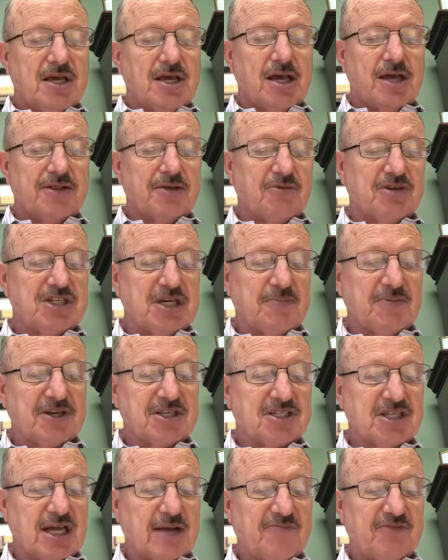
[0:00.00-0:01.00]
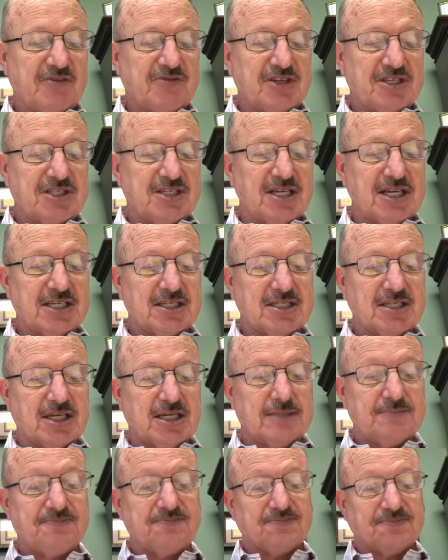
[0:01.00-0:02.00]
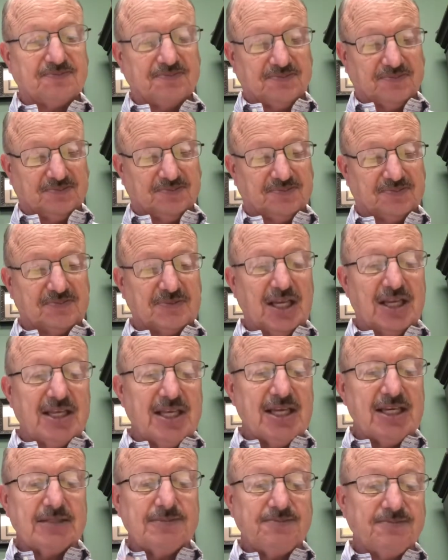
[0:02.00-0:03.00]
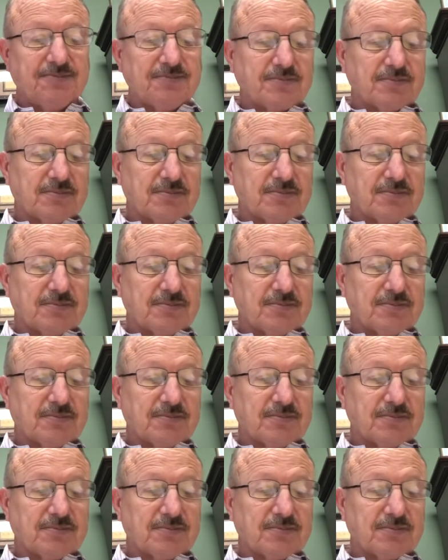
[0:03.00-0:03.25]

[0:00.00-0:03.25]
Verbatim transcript: And then we jump into Psalm 56. Um, again,